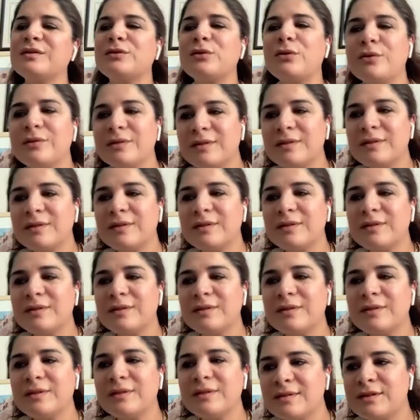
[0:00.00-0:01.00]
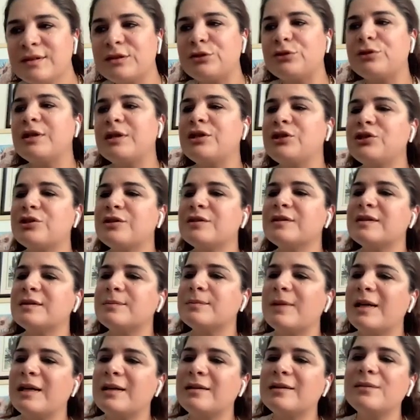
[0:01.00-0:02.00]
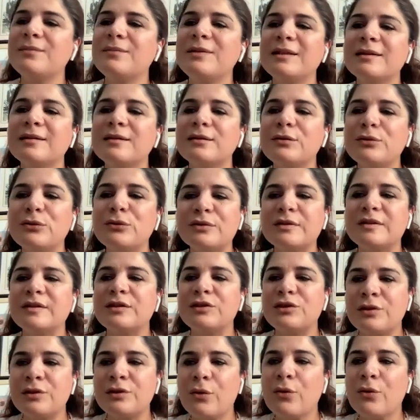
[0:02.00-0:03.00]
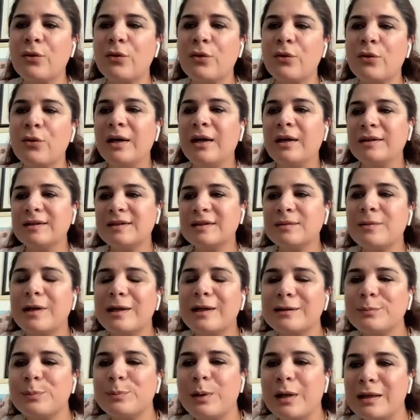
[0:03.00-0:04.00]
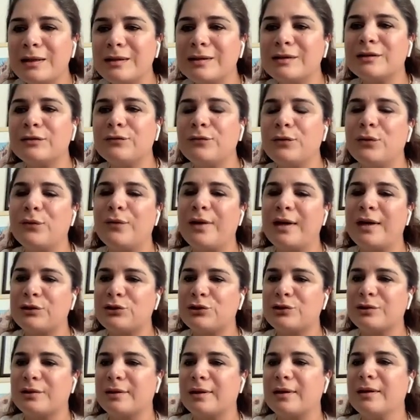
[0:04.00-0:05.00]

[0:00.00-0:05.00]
certain situations may limit the usage of SmartPilot View actually.